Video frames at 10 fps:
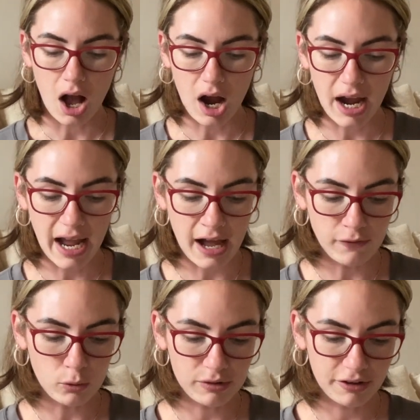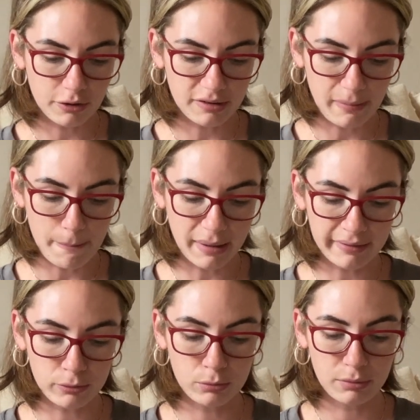I have also got some
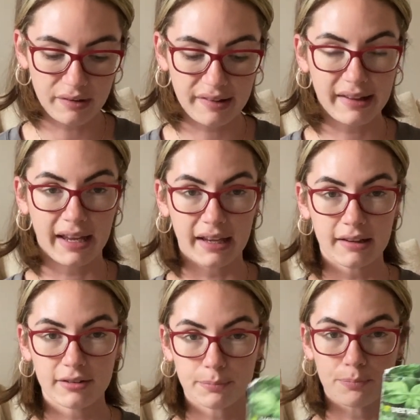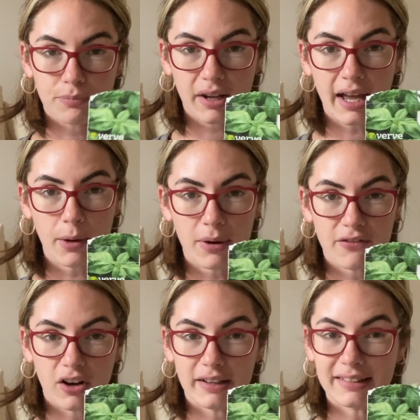basil seeds. However,
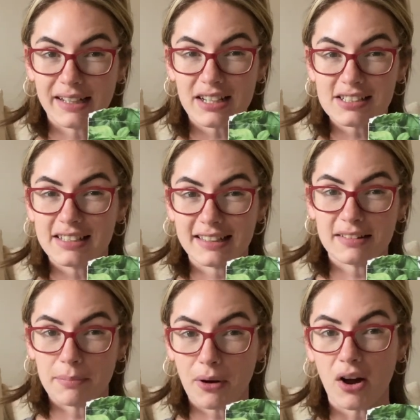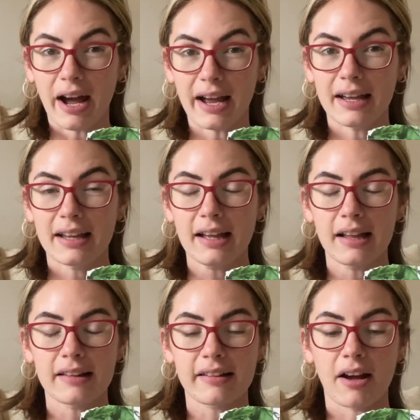I did actually need to buy
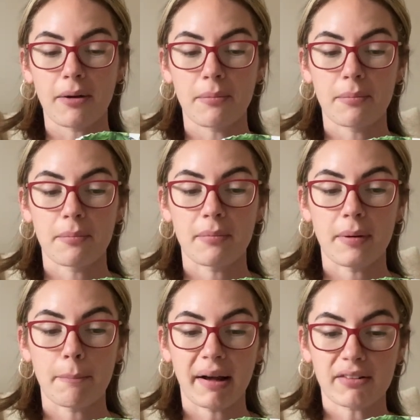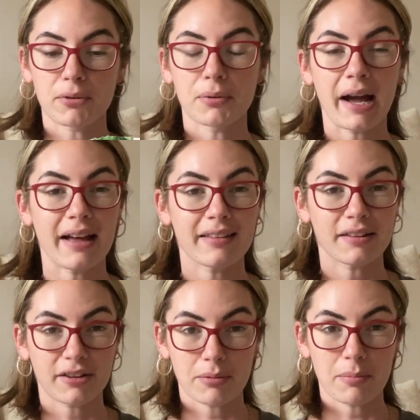some basil at the
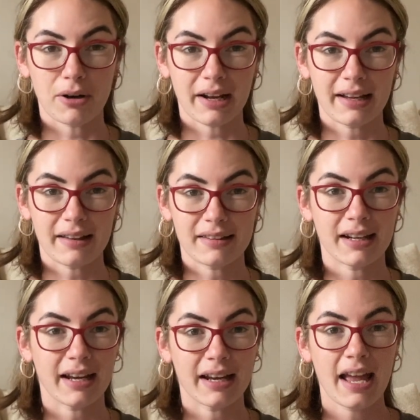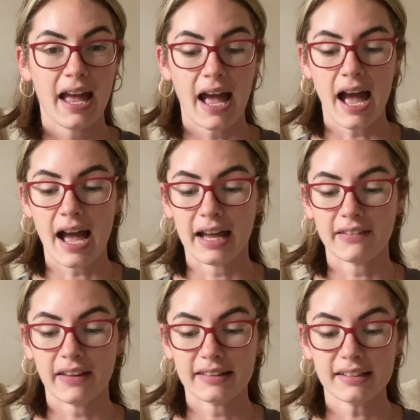supermarket yesterday, and
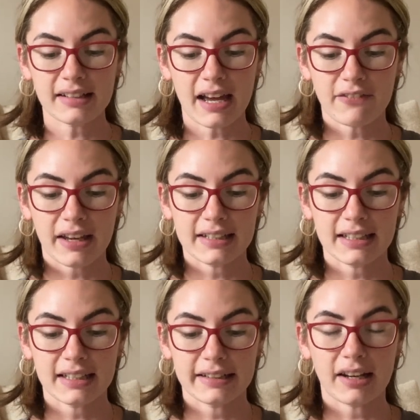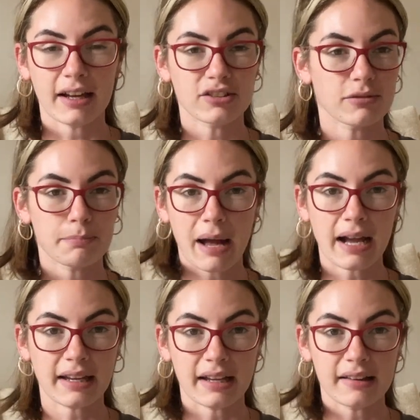they didn't have any, like, just
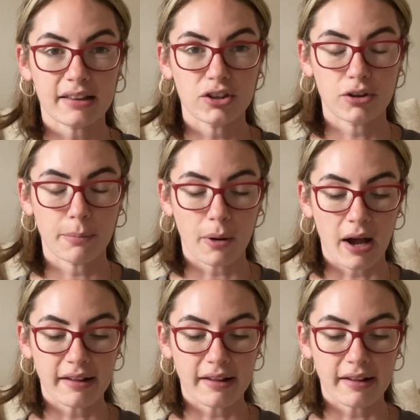packets that you could buy.